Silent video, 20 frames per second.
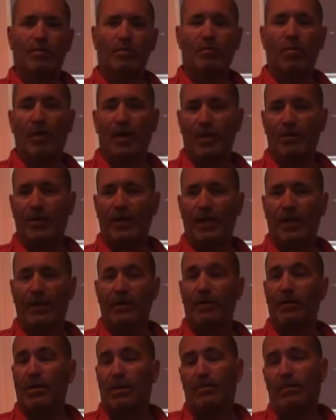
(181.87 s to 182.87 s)
want to
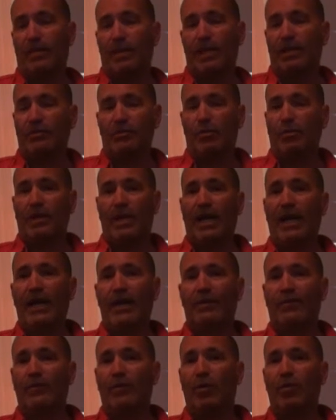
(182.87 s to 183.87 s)
be. It's okay
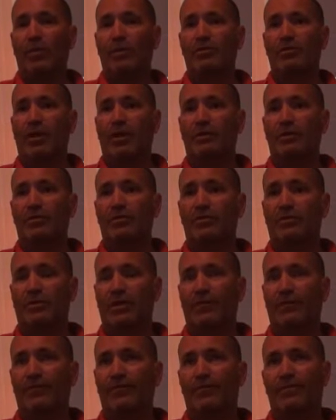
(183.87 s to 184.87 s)
if
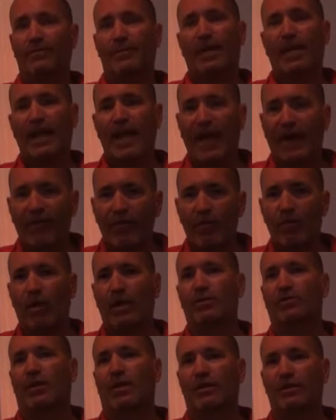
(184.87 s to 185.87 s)
if not
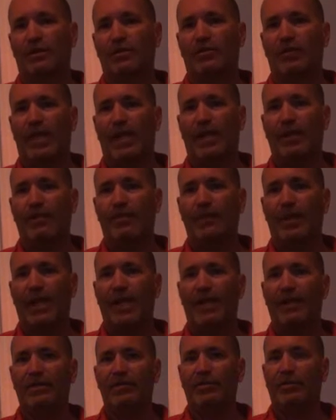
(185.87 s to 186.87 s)
everyone's on the same
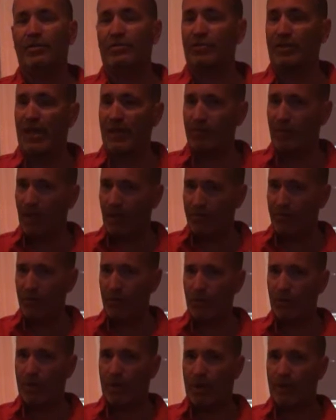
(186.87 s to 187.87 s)
page or same level
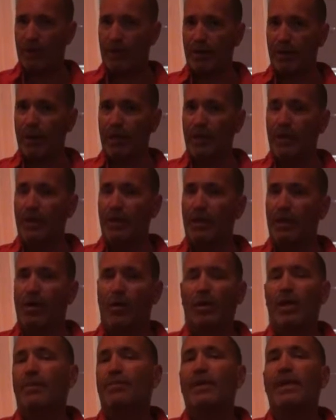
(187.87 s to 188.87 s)
you are.
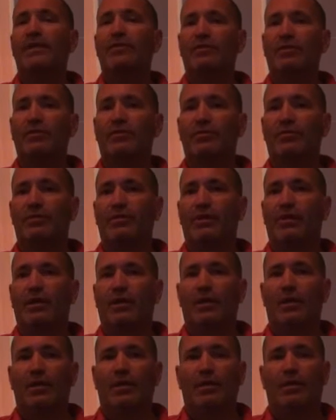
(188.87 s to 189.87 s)
All that means is,
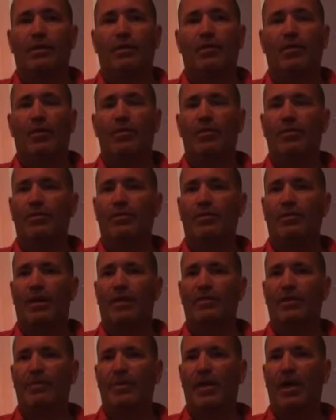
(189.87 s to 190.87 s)
you
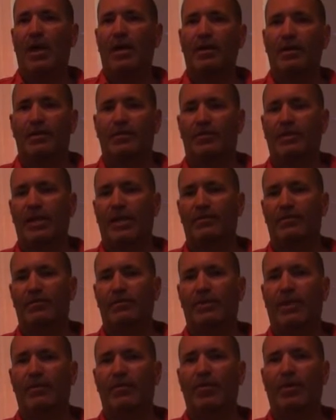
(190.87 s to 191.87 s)
have to be honest. You have to
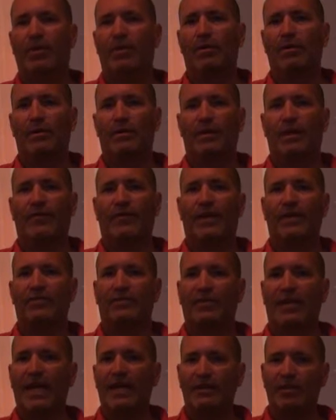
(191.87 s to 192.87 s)
say, well, if I
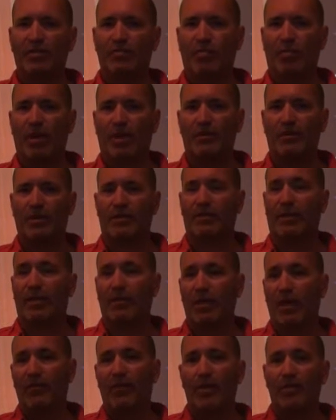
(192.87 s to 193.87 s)
stay on this project, I
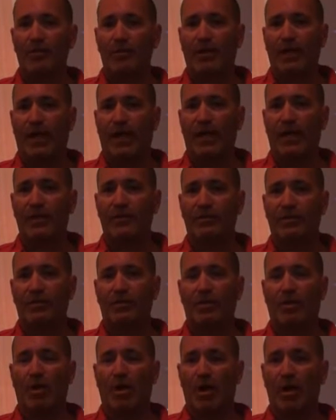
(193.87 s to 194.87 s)
love all you guys and
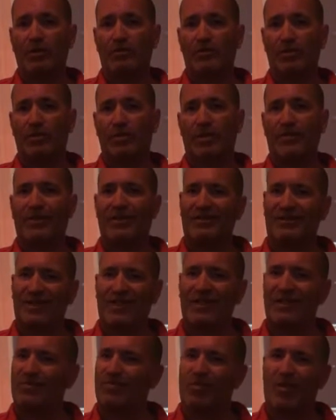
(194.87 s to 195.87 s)
you're awesome, but if I stay
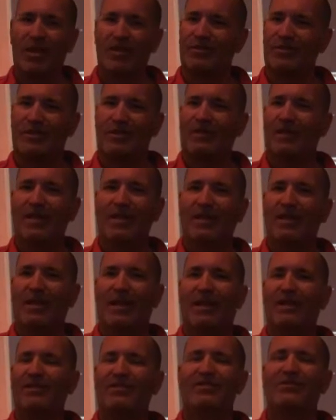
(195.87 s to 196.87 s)
in this project,
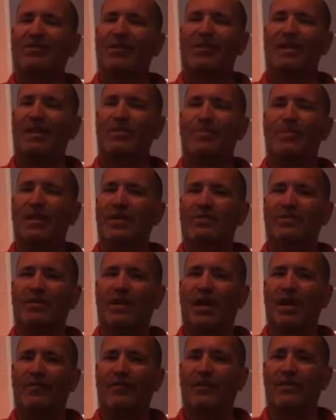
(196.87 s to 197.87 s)
I'm going to start getting pissed
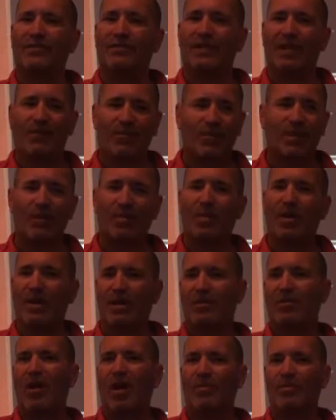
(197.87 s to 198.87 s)
off because I really
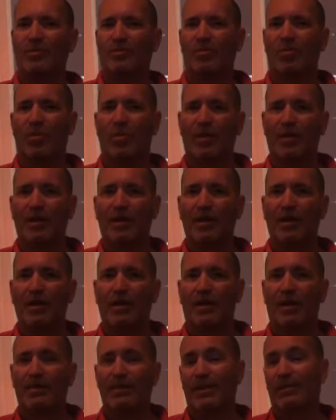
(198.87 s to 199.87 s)
want to accomplish more.
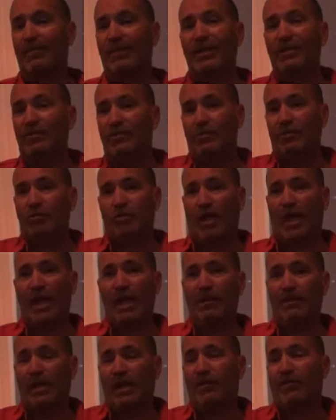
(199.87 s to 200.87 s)
I mean, we can still
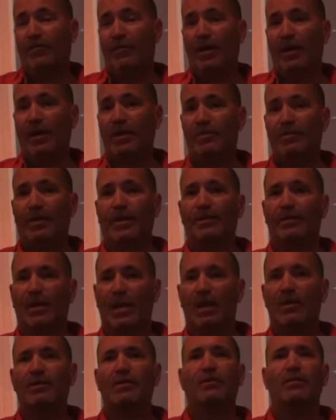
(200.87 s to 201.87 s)
jam and have fun, but
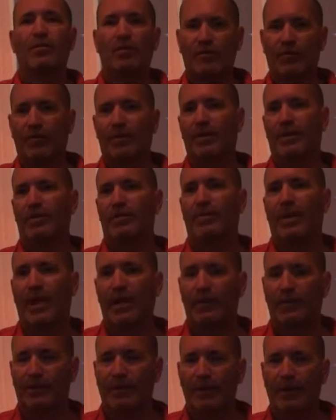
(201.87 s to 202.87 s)
I'm going to look for another
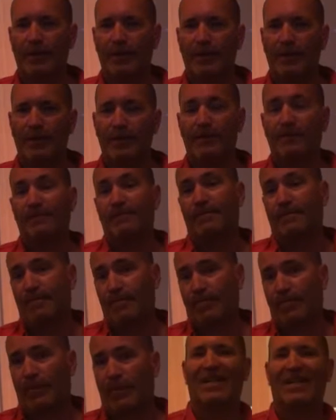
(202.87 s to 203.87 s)
band.
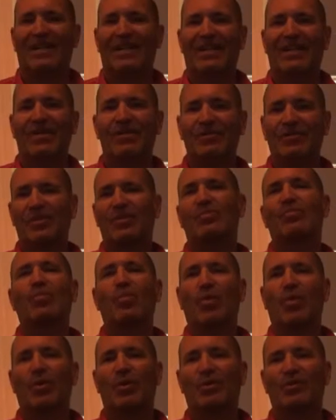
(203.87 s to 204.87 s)
Here's some
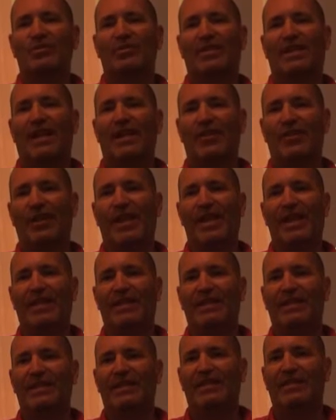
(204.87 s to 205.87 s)
rules that I
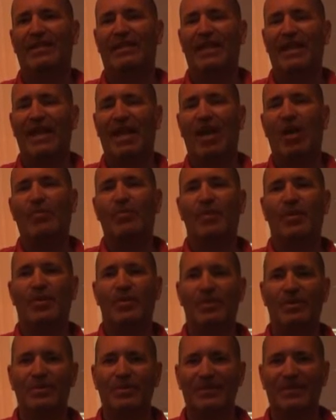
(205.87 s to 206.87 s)
think can help
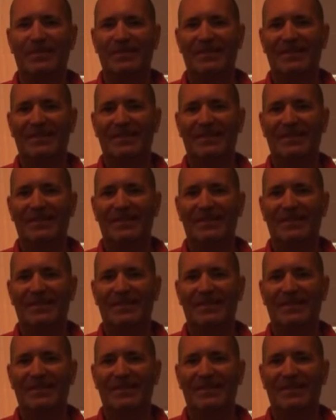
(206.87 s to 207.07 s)
you